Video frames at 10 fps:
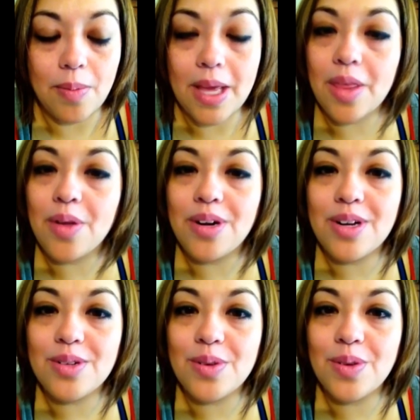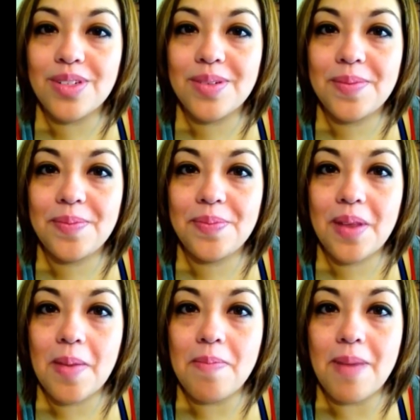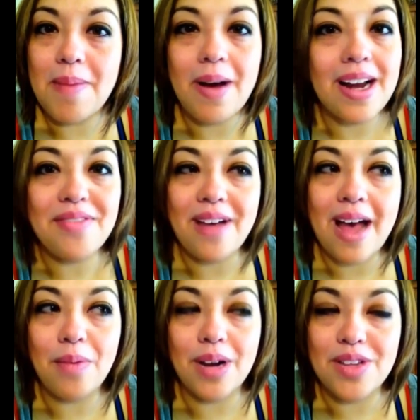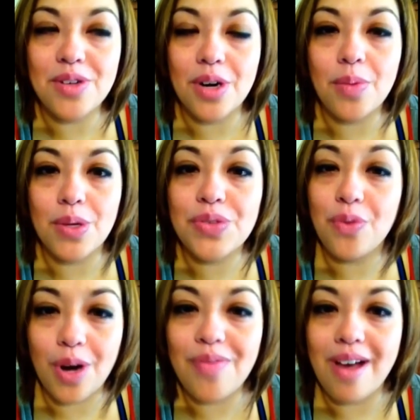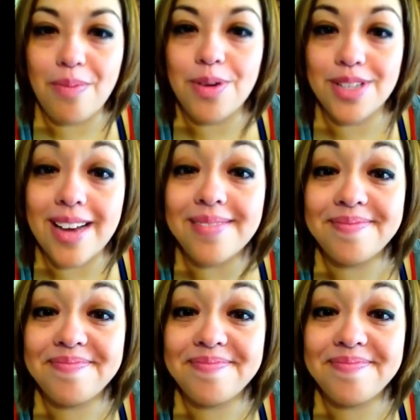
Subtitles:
being 30 years old, my body fat when I started was 45%.